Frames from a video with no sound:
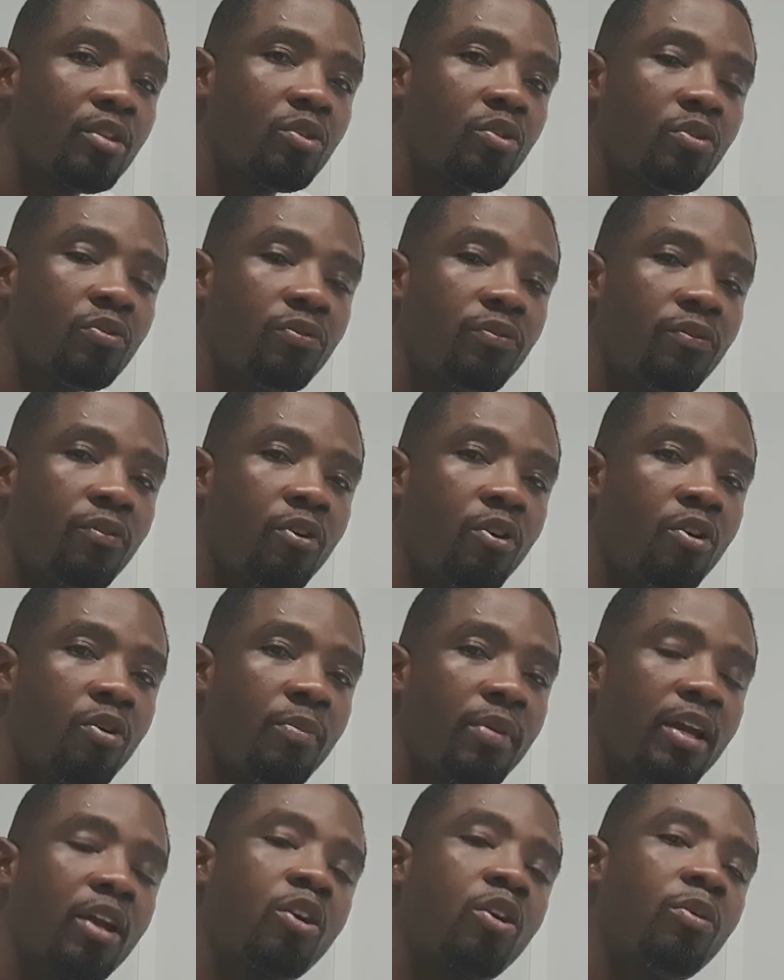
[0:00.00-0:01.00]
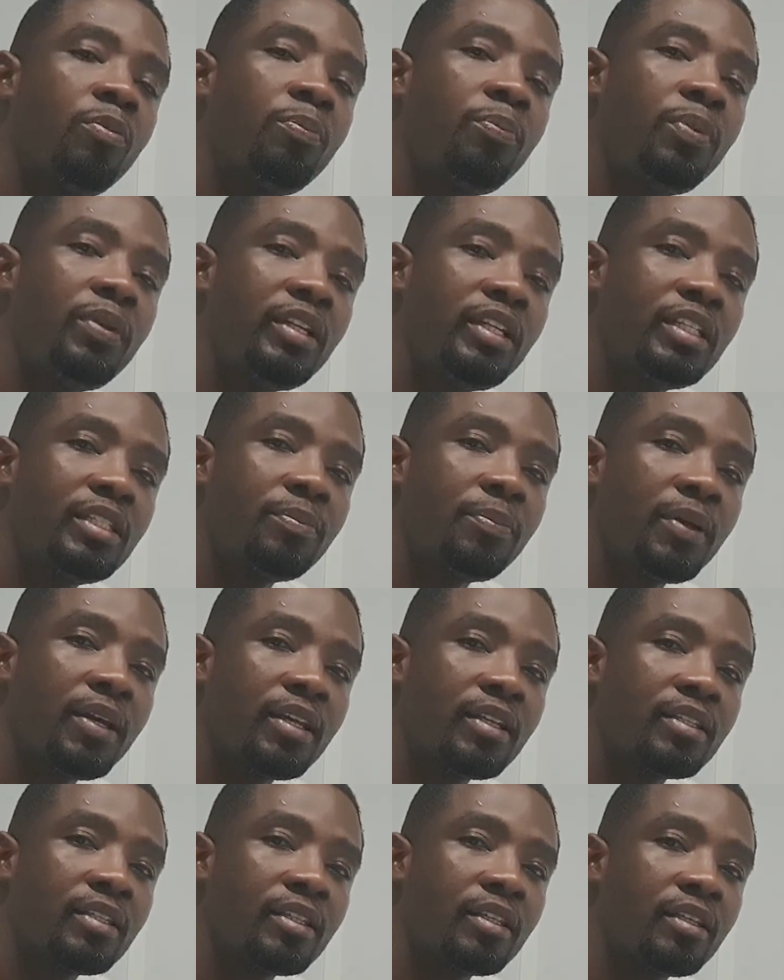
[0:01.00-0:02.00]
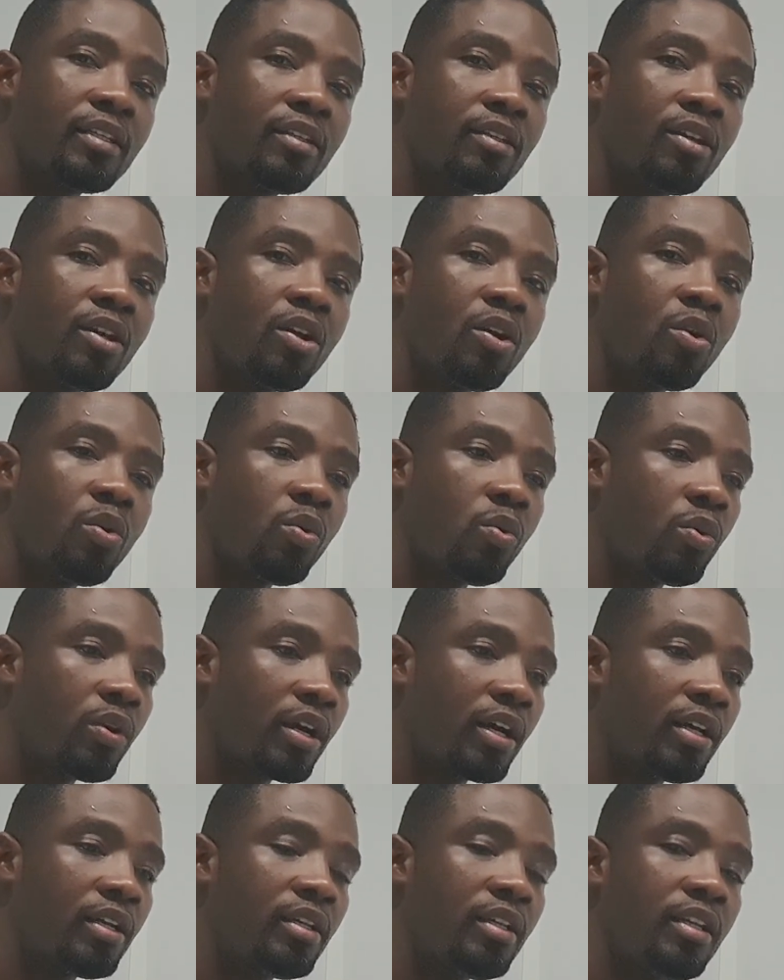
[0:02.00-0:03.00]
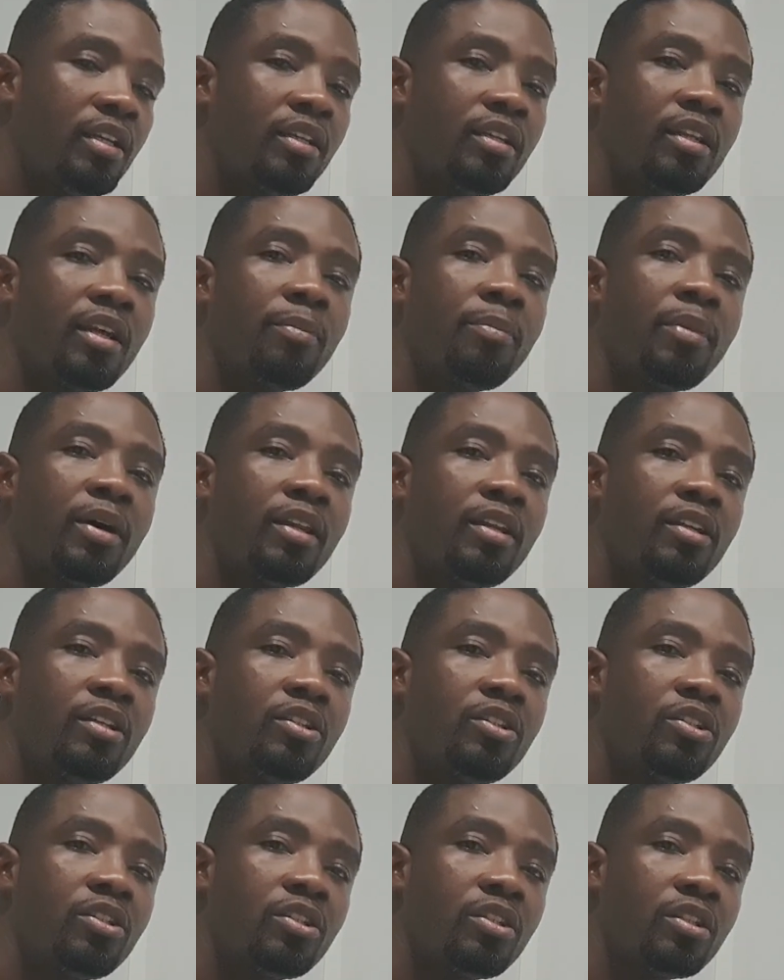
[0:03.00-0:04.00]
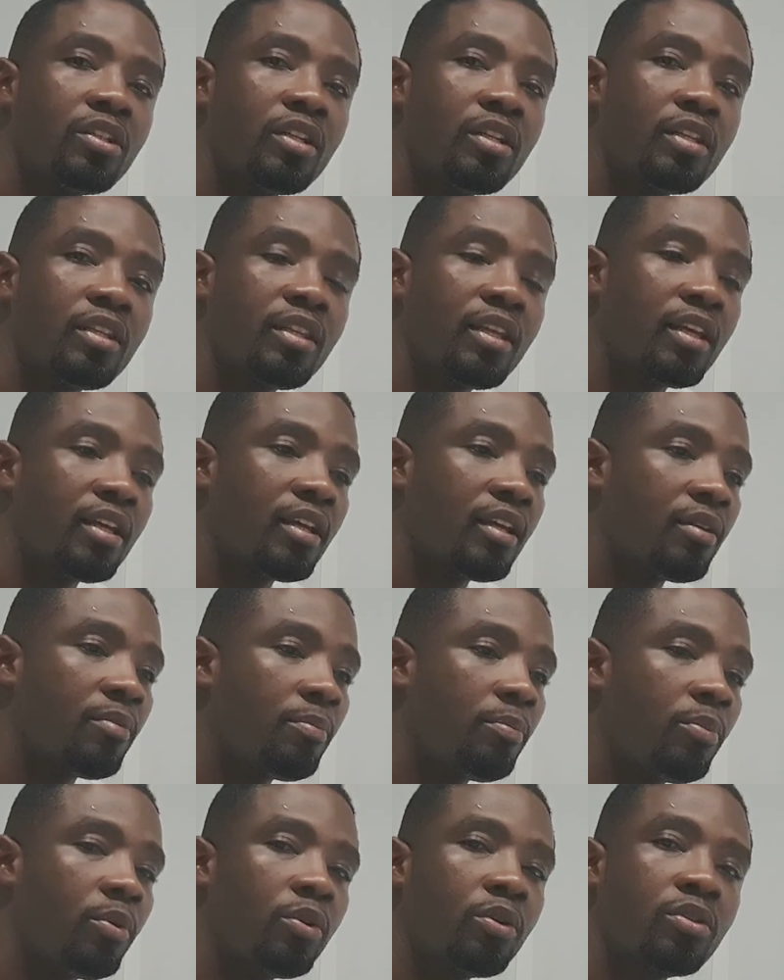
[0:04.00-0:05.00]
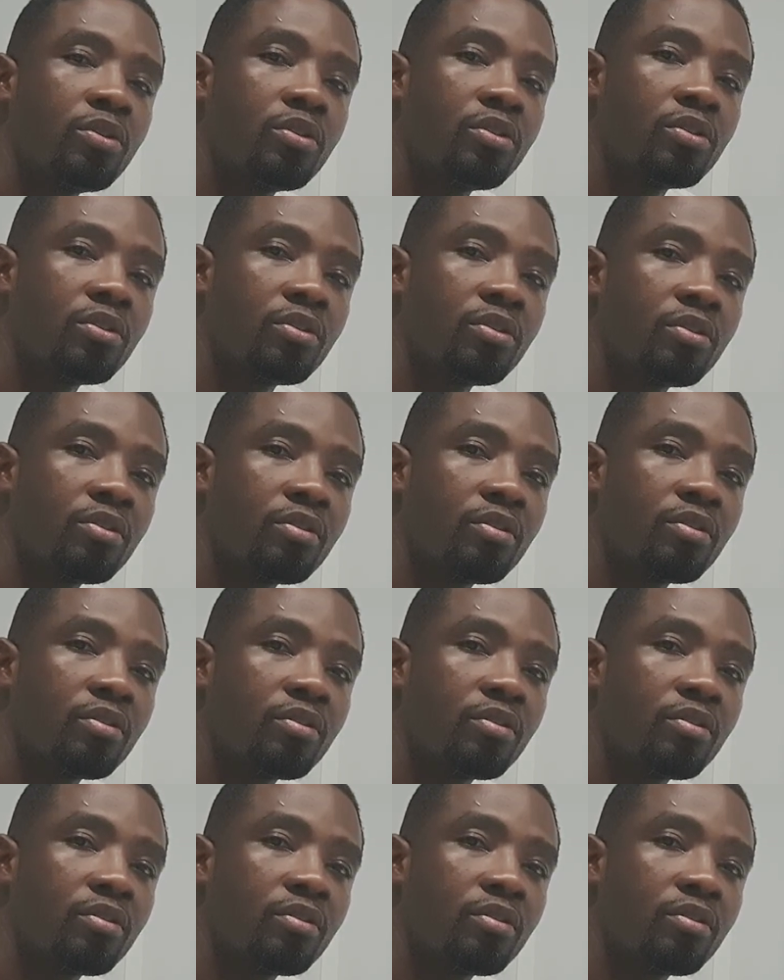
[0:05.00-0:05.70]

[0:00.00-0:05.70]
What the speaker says: to form a complete person who can either manage the books,